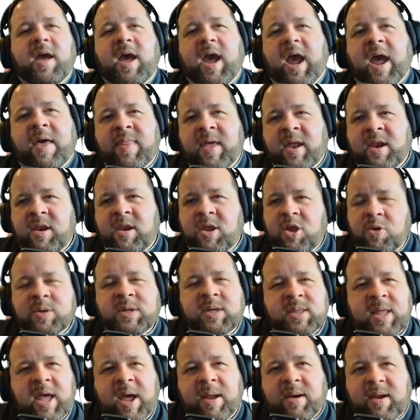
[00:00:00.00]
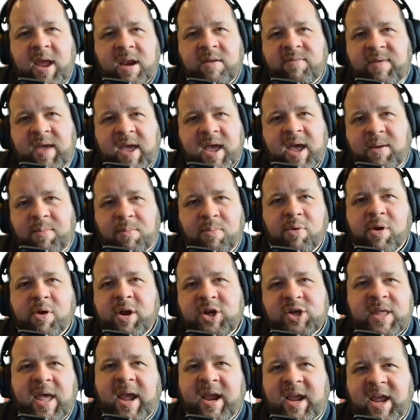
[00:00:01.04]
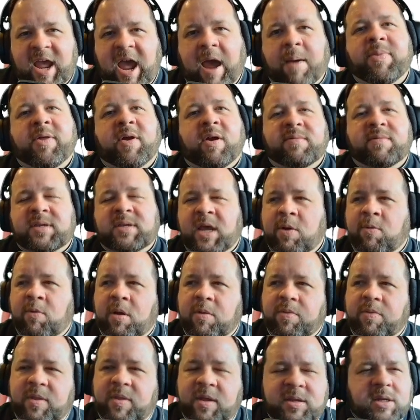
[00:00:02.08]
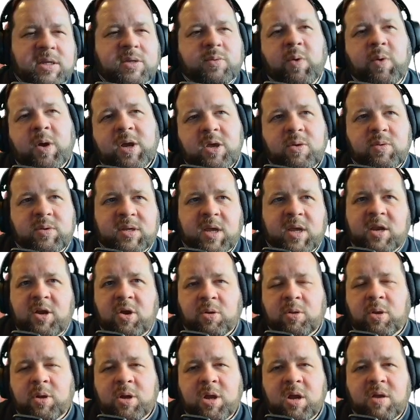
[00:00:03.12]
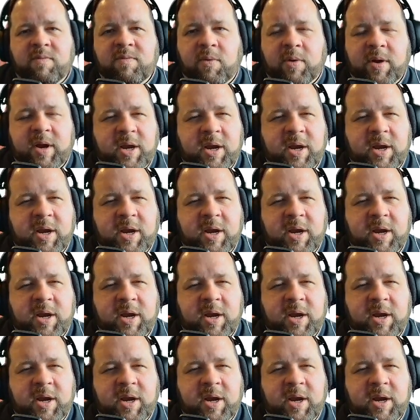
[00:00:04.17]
and then using that kind of AI to bridge that gap there of saying, well, this is what you said you're looking for.